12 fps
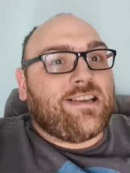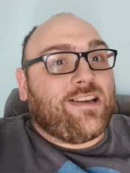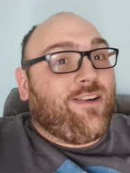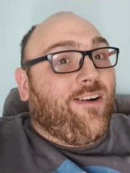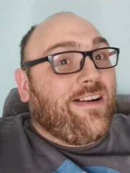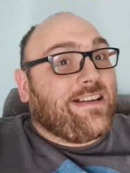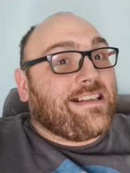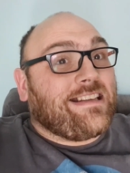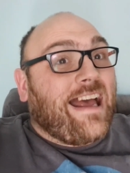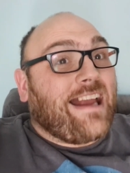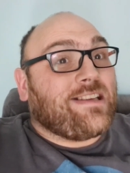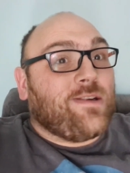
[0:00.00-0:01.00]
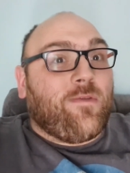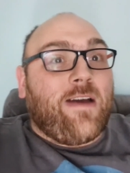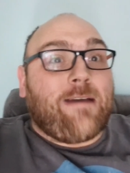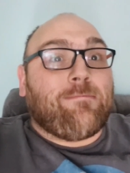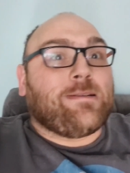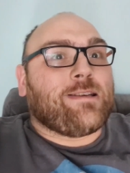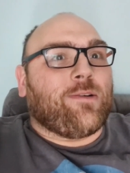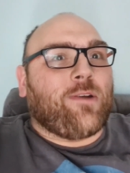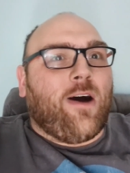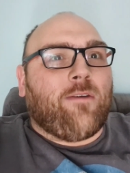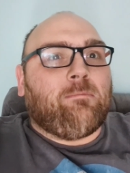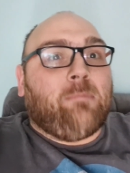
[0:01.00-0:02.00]
So guys, that is another
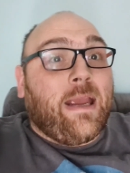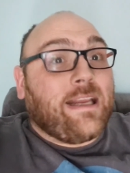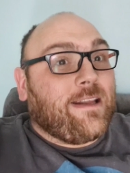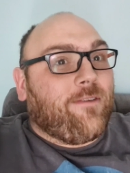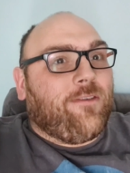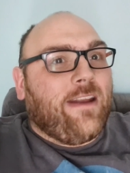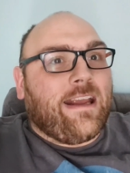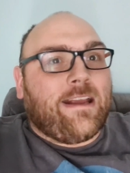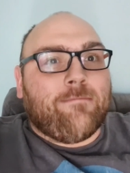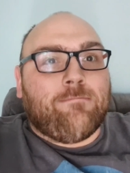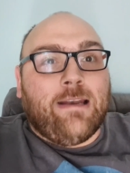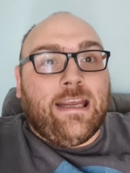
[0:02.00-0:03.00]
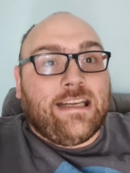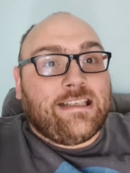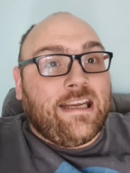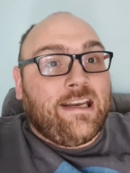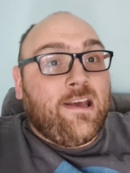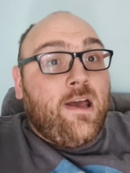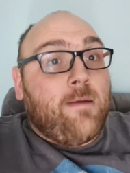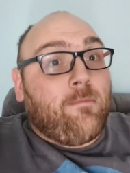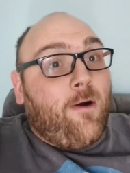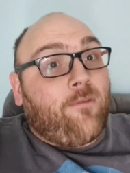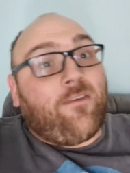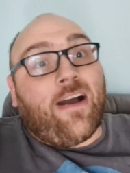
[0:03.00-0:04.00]
episode of Pick the Flick completed.
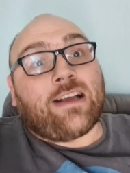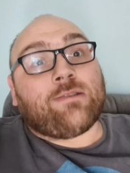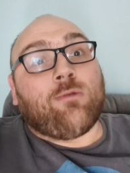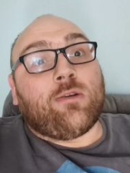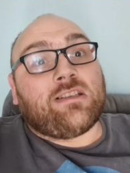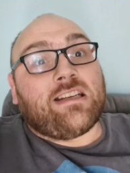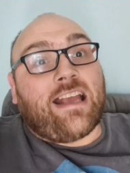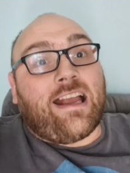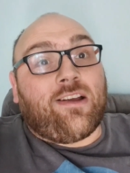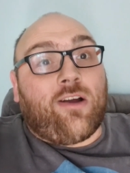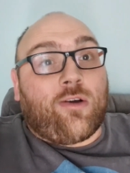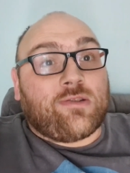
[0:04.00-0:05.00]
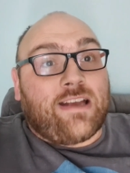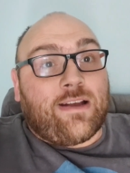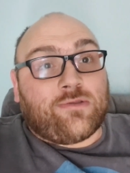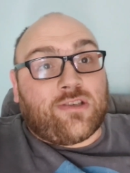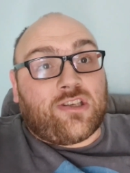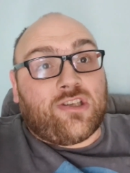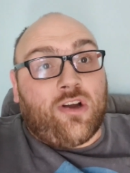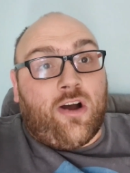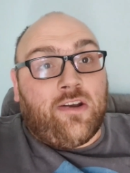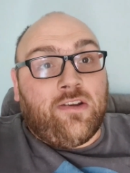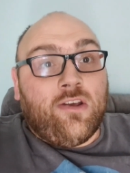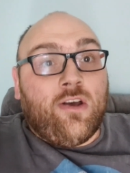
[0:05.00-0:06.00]
My thanks once again goes out to
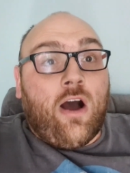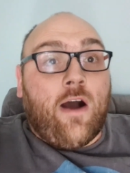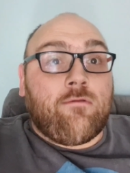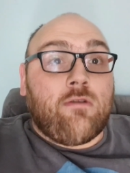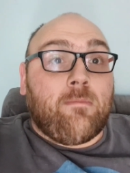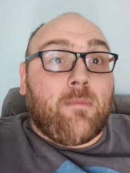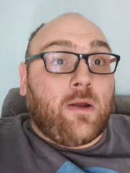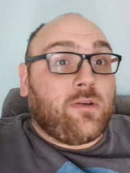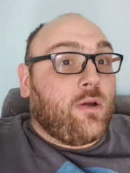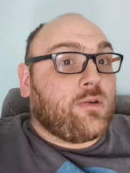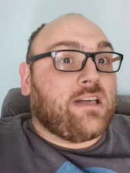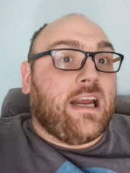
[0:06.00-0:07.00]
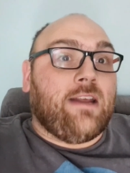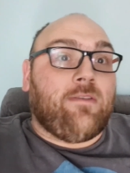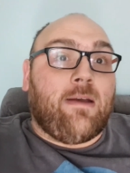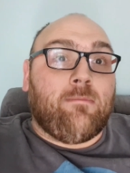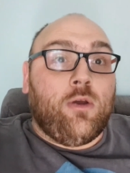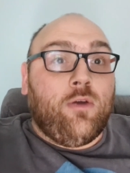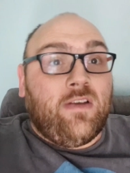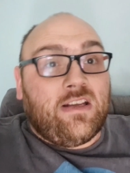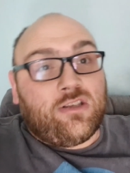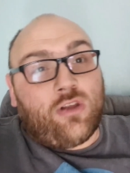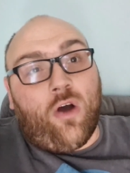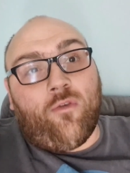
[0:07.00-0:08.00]
John over at Mondo Chelavet
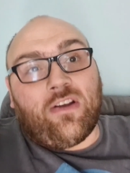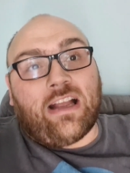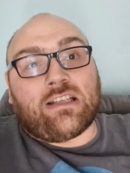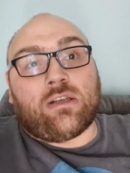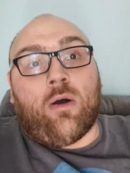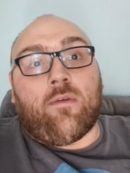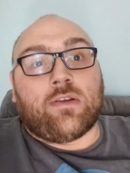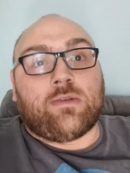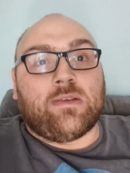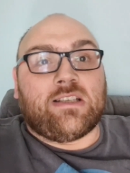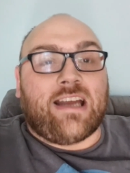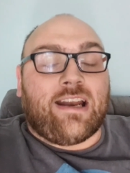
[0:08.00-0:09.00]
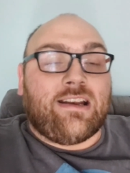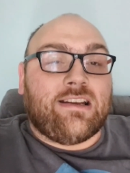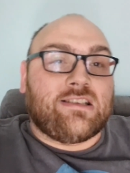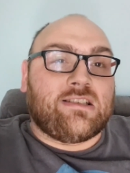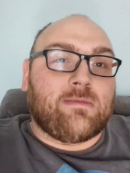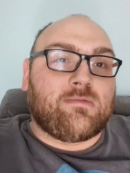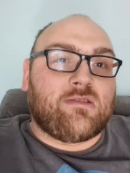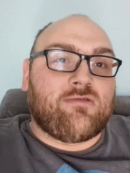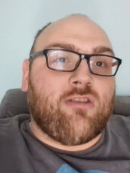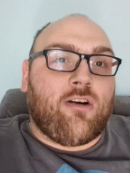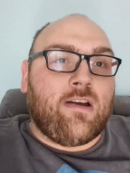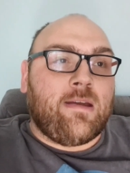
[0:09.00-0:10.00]
Movies. Don't forget to go over to his channel and
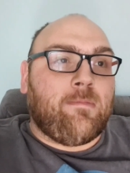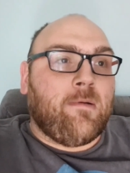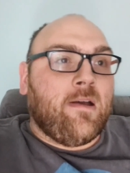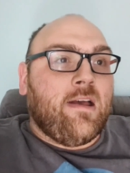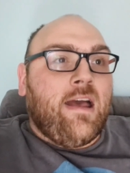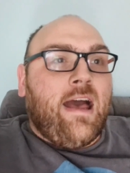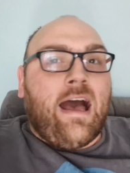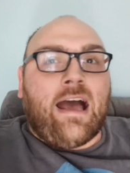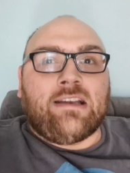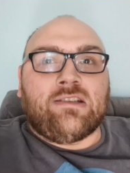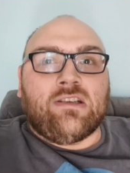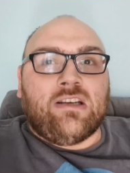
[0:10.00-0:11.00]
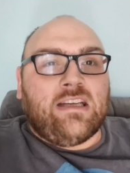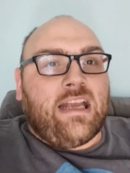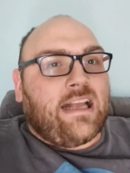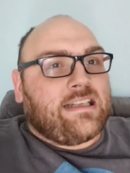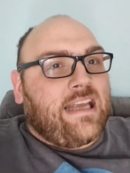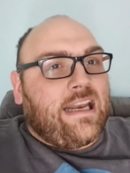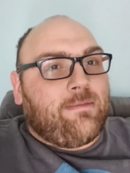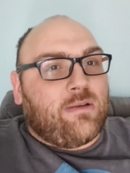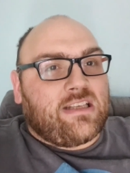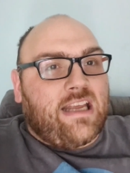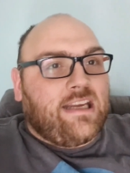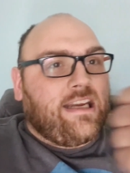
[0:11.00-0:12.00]
subscribe. And uh, yeah, tell him
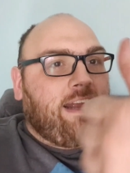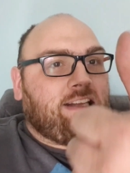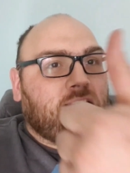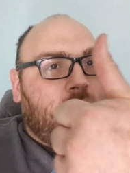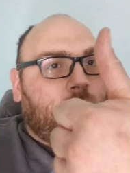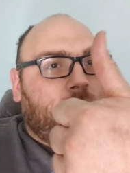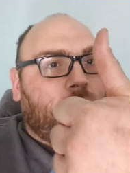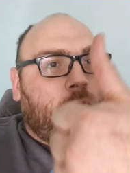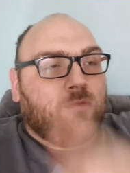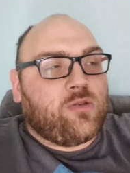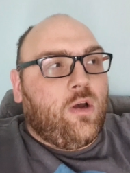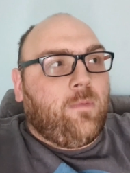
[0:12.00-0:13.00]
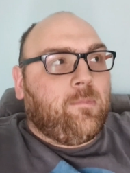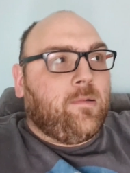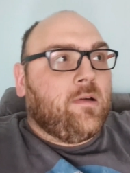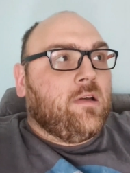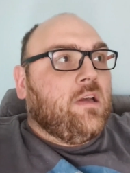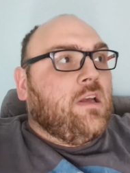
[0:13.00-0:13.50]
I sent you, so thumbs up.